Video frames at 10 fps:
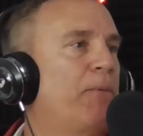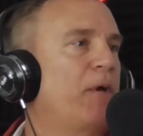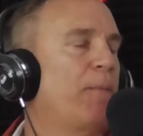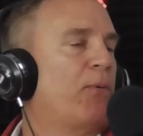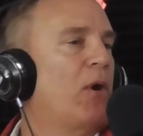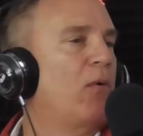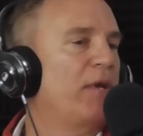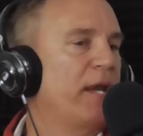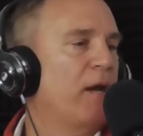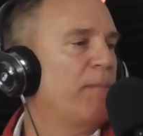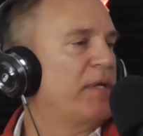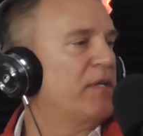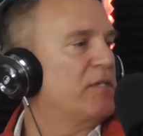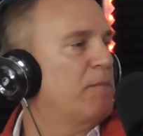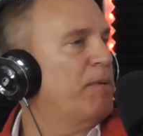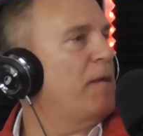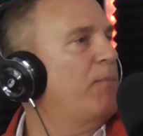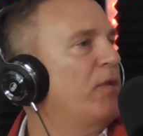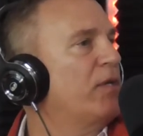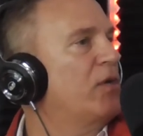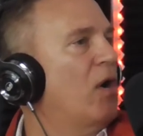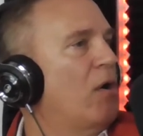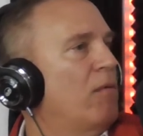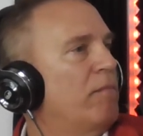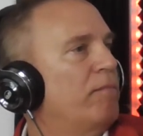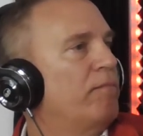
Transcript: you put a pro in there because the people that go,